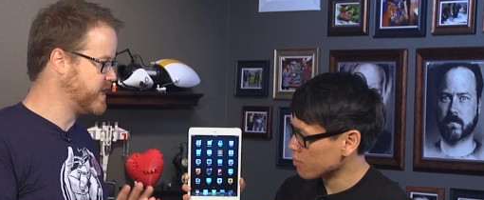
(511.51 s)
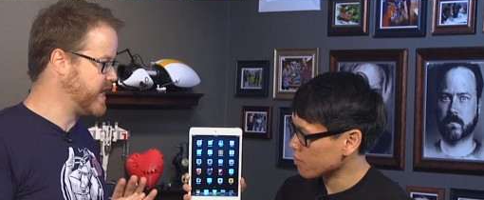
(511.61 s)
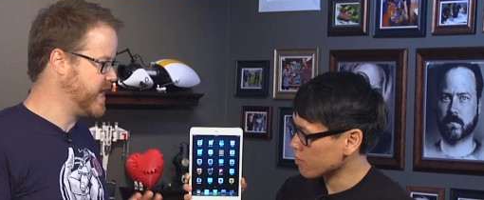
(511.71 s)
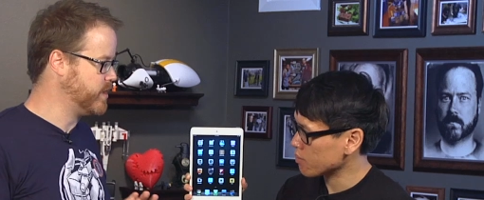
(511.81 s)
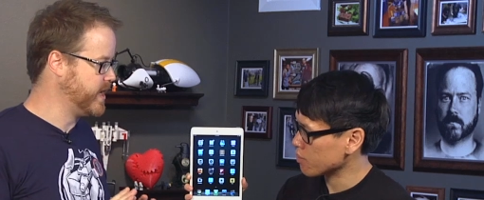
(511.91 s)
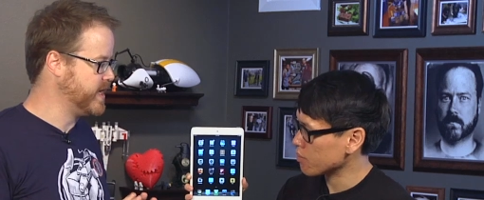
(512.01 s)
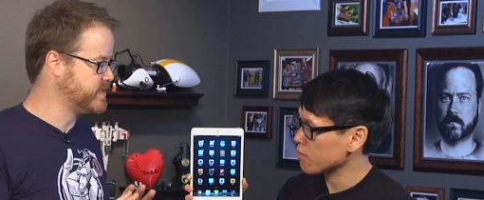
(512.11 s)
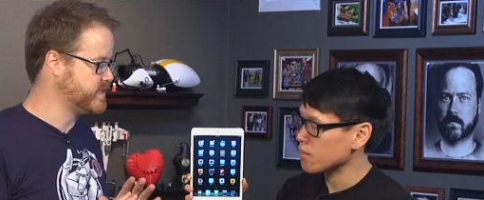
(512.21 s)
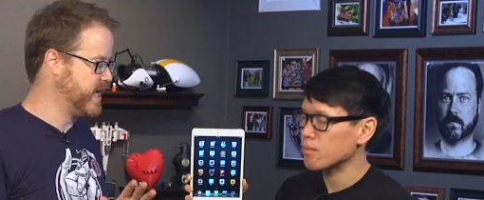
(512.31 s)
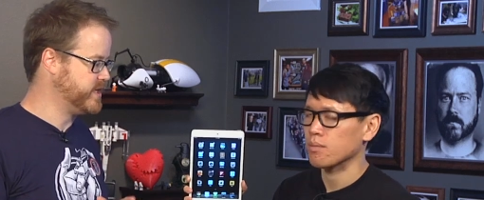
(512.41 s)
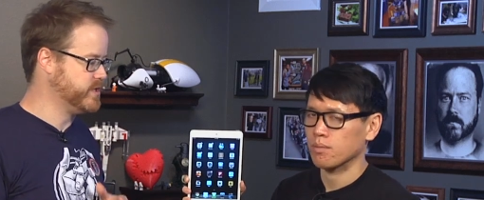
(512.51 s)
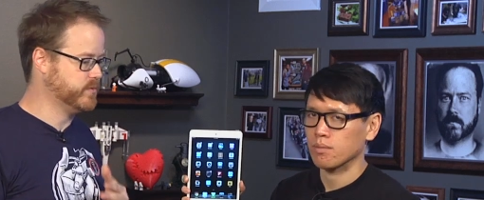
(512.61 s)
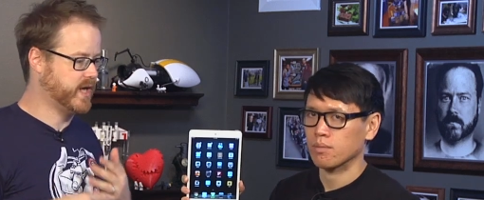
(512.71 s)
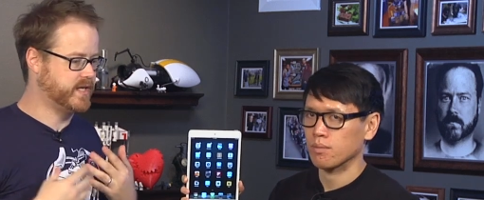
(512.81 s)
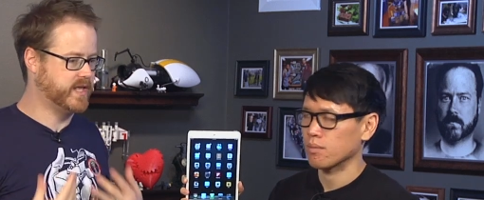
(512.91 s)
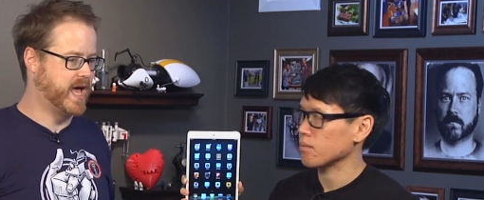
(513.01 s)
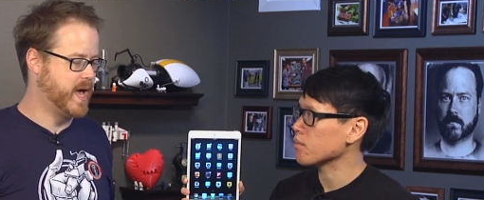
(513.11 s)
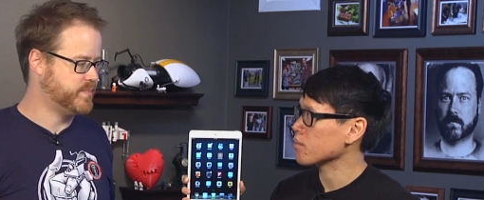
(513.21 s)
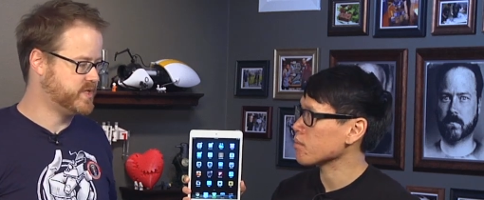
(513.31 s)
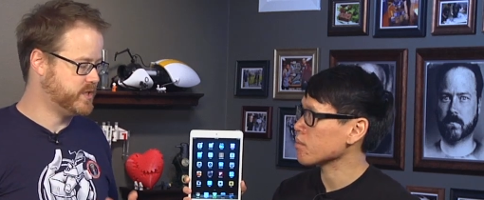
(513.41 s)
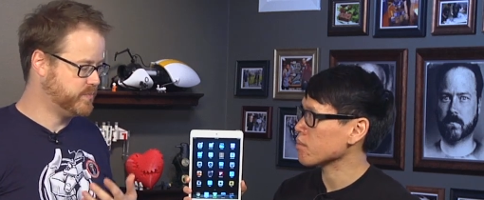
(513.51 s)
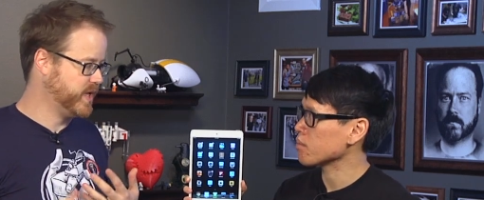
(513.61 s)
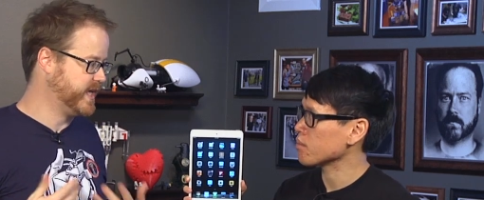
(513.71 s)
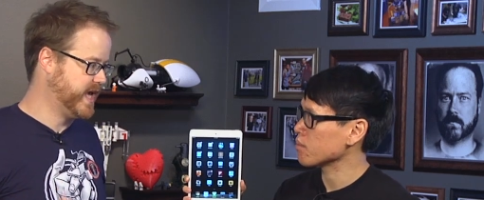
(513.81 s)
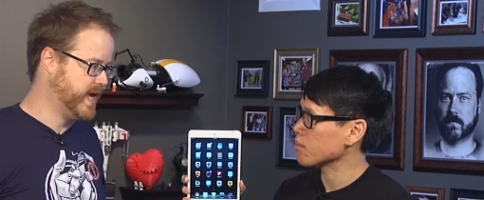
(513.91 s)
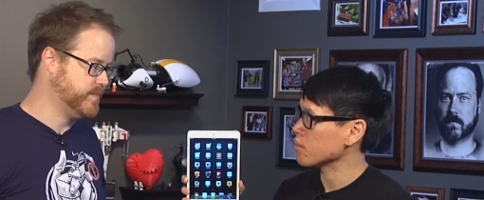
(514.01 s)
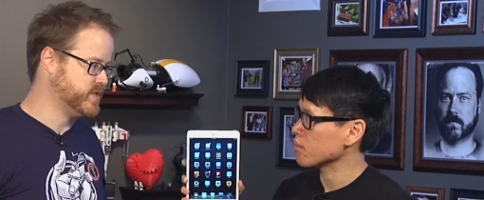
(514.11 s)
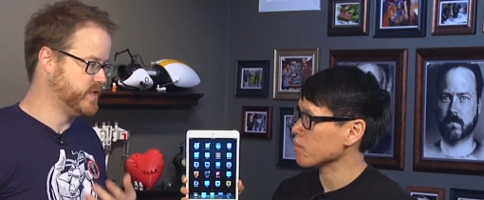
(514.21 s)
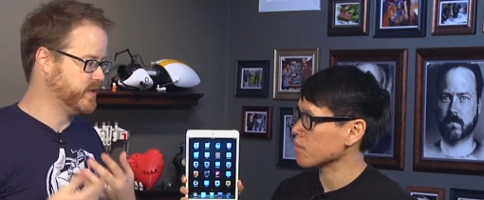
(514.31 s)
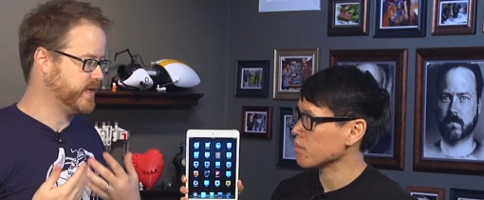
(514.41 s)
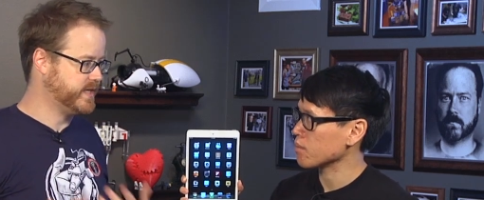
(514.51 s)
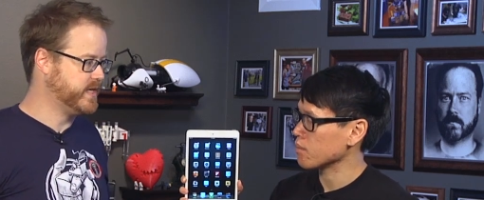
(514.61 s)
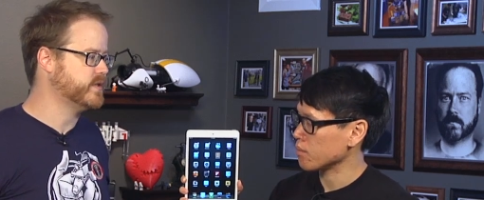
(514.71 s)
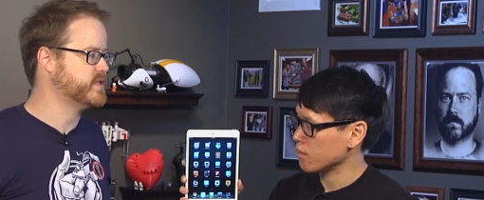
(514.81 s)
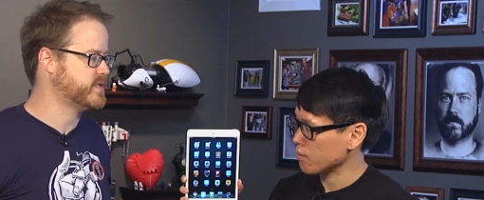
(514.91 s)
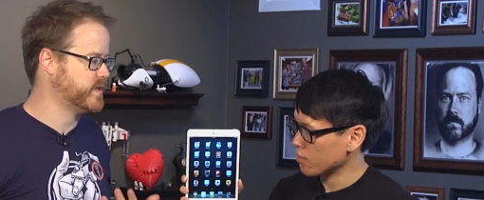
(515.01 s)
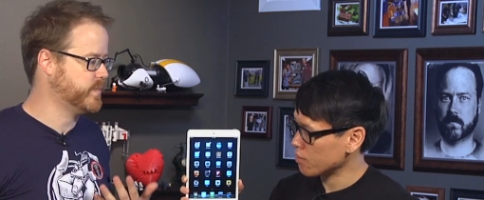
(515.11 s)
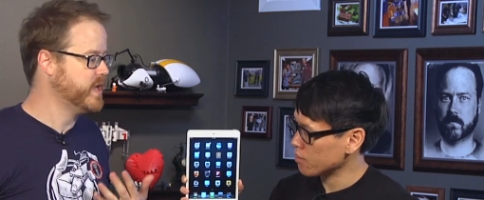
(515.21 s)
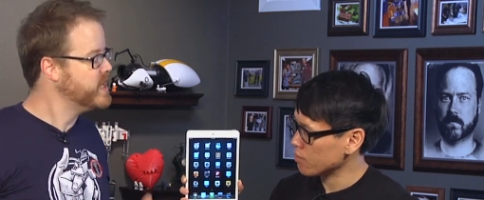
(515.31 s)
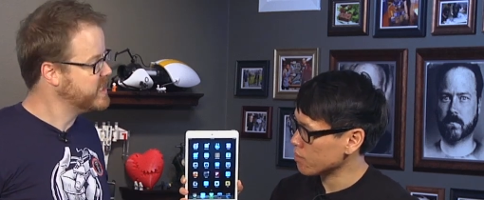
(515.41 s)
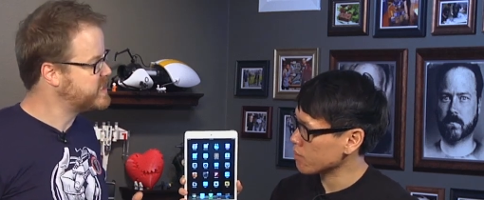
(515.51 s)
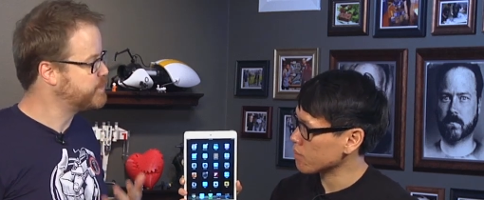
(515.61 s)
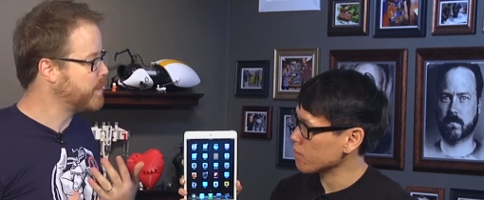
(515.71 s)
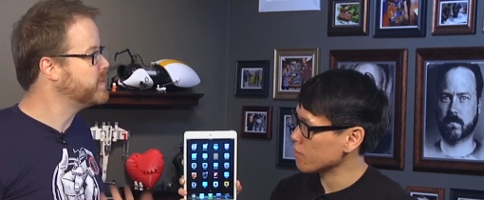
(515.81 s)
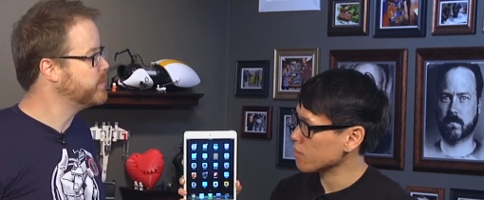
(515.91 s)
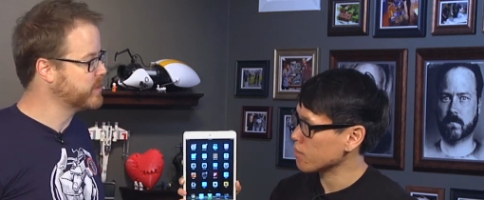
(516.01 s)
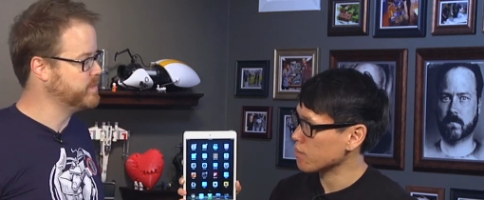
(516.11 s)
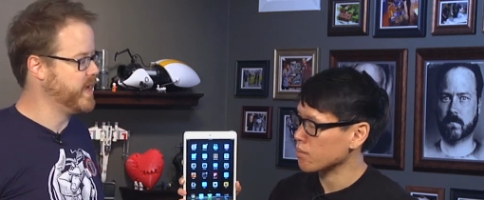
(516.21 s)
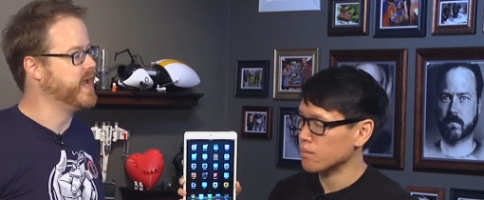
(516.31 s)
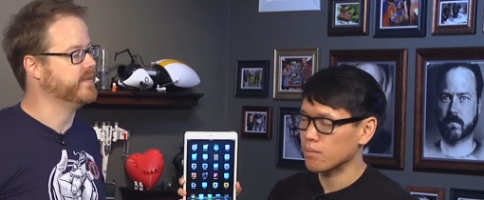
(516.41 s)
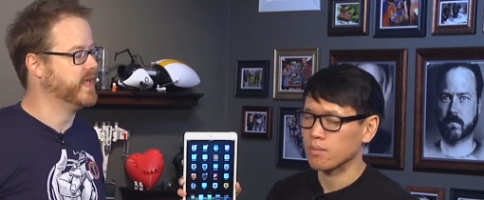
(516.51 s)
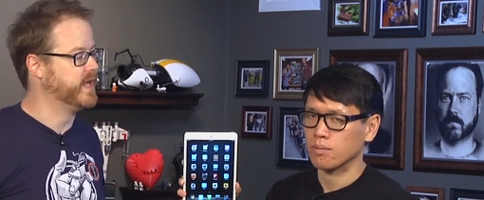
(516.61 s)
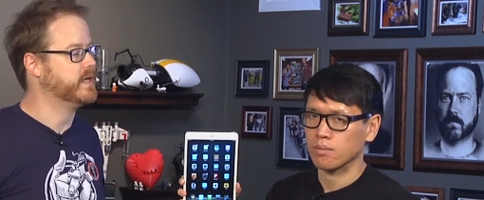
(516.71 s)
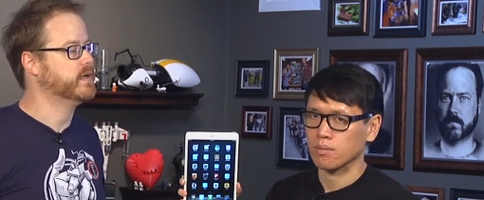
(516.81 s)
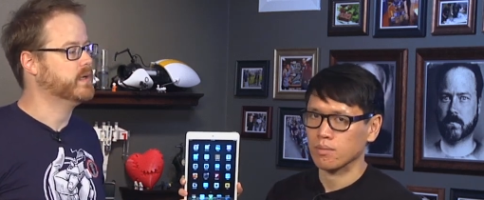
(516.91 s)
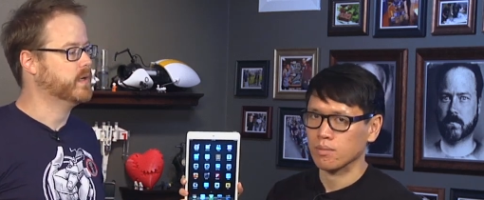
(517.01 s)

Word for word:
Speaker 1: in iOS and you like the apps and you play games and you like the ecosystem, it's probably worth paying that.